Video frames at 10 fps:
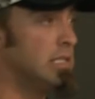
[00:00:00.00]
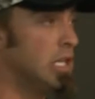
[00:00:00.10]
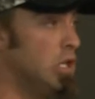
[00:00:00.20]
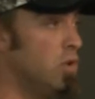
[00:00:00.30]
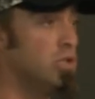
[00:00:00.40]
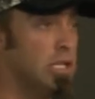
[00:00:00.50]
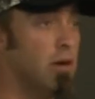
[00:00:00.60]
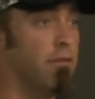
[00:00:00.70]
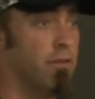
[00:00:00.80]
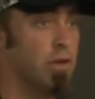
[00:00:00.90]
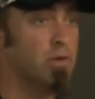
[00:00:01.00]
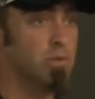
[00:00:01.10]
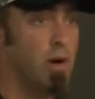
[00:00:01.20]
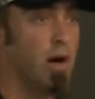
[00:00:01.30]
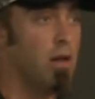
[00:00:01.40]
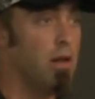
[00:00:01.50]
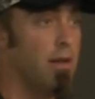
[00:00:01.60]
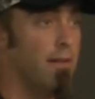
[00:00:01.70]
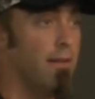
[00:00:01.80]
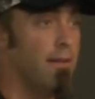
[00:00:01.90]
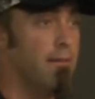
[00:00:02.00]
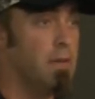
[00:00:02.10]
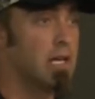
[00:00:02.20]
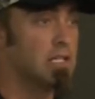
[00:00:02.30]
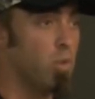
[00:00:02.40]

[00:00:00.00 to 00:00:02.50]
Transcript: is a huge deal for you as well." Because